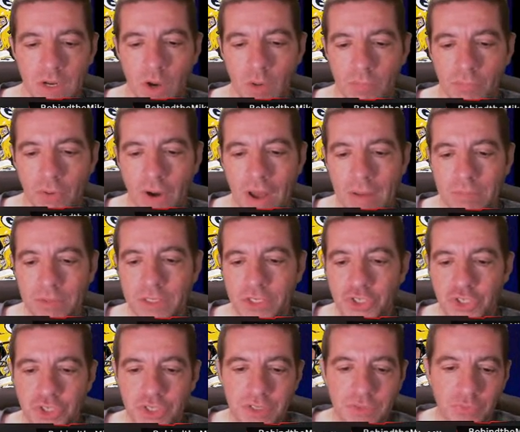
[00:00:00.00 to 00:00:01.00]
Probably
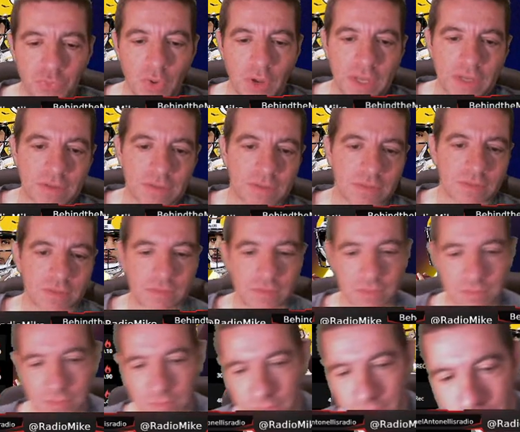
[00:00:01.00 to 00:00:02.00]
should have went
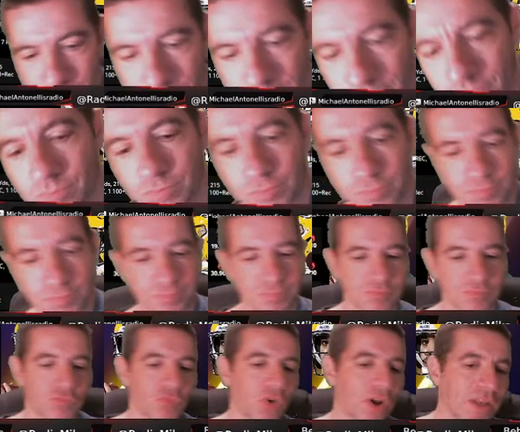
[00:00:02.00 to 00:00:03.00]

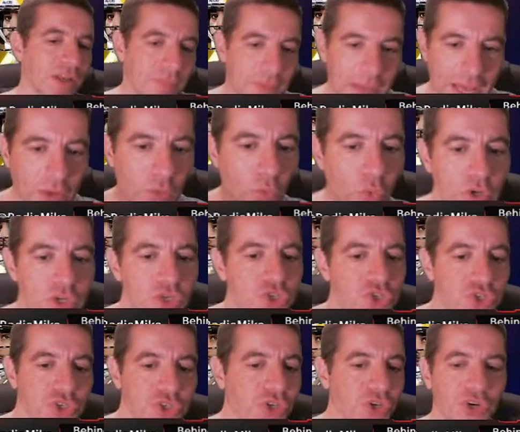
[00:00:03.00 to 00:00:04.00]
running back. Woulda,
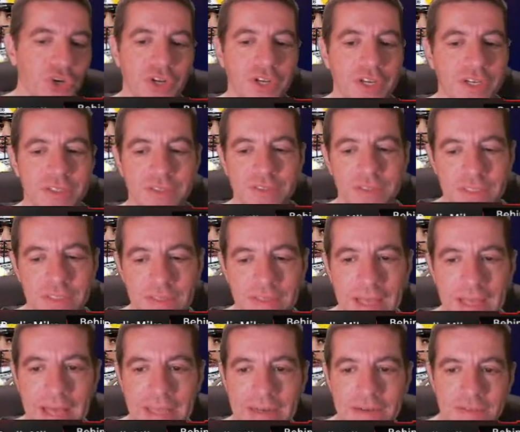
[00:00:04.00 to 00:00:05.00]
shoulda, coulda in
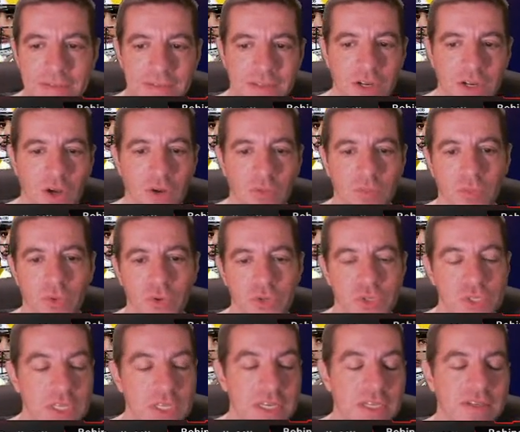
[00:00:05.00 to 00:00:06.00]
that,
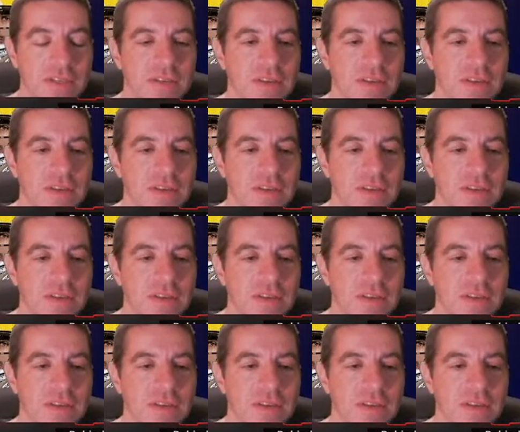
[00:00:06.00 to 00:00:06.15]
Morsteed